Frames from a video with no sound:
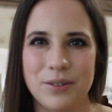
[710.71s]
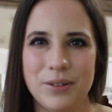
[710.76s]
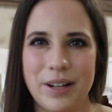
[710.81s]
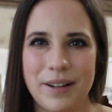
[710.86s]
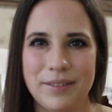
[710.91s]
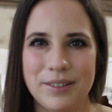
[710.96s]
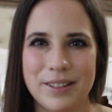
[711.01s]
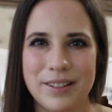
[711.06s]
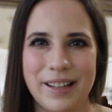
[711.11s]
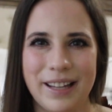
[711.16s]
or
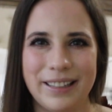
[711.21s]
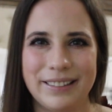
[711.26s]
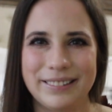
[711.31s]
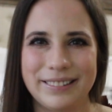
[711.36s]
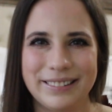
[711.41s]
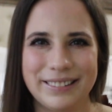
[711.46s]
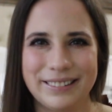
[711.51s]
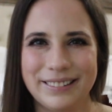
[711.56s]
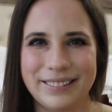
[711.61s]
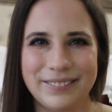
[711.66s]
whatever
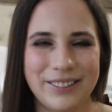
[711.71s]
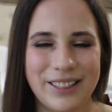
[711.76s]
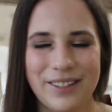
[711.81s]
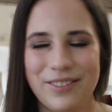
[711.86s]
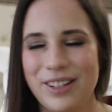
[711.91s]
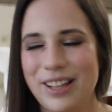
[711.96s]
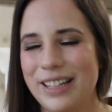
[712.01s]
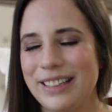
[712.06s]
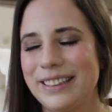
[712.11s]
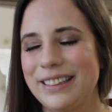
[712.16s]

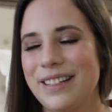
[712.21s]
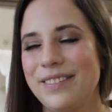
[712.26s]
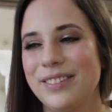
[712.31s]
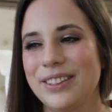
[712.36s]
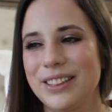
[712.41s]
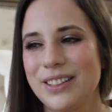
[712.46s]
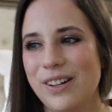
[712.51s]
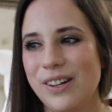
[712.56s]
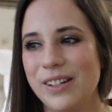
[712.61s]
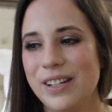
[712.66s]
that stuff
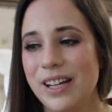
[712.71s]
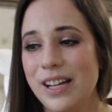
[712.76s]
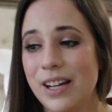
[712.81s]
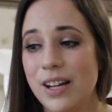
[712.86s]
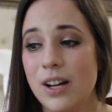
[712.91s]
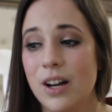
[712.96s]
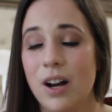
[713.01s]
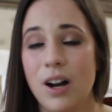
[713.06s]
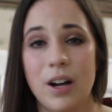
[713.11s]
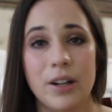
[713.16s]
is called
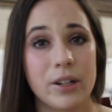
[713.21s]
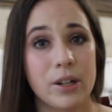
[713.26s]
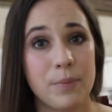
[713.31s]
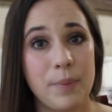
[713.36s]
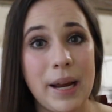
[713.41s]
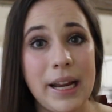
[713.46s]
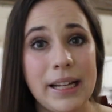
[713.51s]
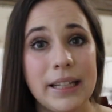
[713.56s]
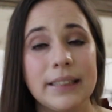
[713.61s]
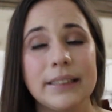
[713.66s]
on your
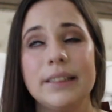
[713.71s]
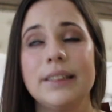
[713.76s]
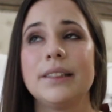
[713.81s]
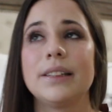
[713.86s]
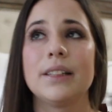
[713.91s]
pants.